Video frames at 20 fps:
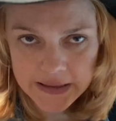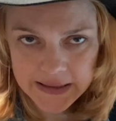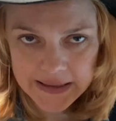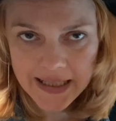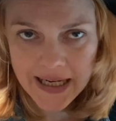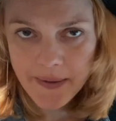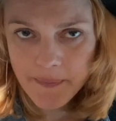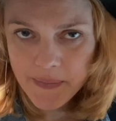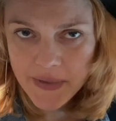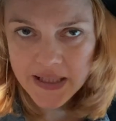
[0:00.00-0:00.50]

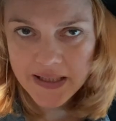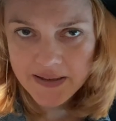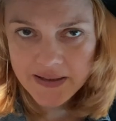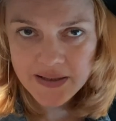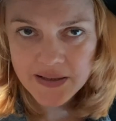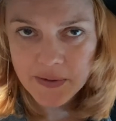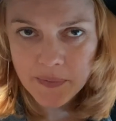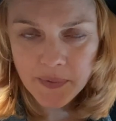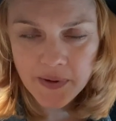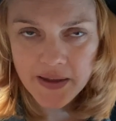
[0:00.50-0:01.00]
That means
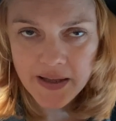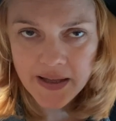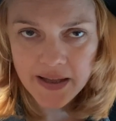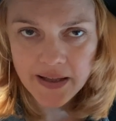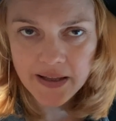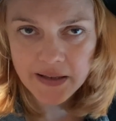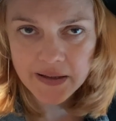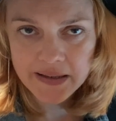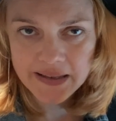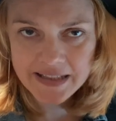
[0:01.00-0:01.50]

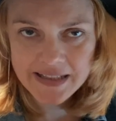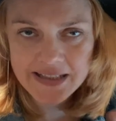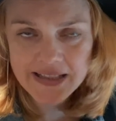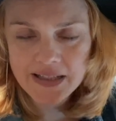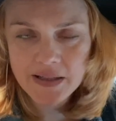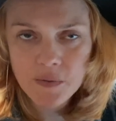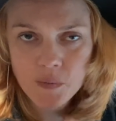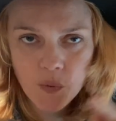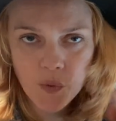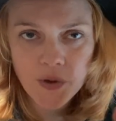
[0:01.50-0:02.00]
something. This
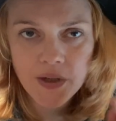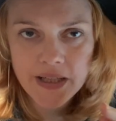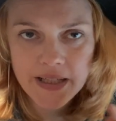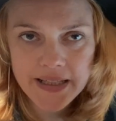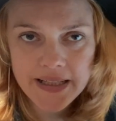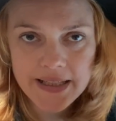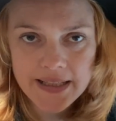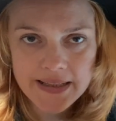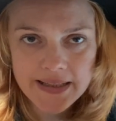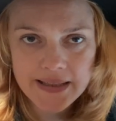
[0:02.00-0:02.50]
is what it
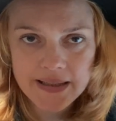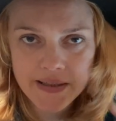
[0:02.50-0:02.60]
is.